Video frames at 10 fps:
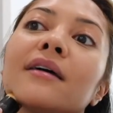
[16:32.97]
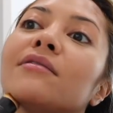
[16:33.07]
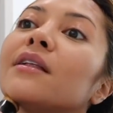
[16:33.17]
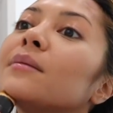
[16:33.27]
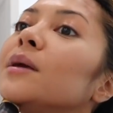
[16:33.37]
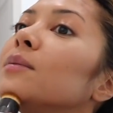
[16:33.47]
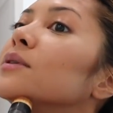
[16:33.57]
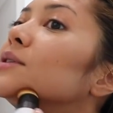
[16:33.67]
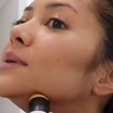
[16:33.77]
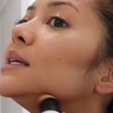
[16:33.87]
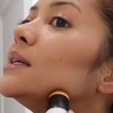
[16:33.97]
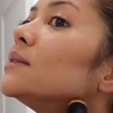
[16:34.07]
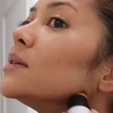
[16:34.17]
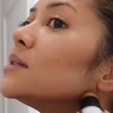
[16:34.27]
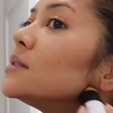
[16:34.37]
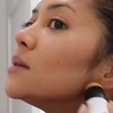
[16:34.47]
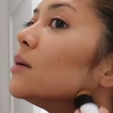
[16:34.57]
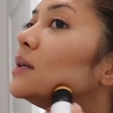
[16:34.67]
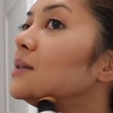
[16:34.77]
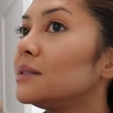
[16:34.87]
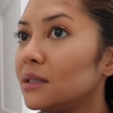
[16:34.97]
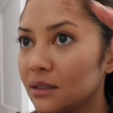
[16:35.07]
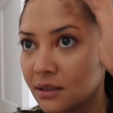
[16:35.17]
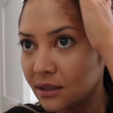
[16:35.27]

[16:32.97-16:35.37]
I feel like people do it and it looks so easy and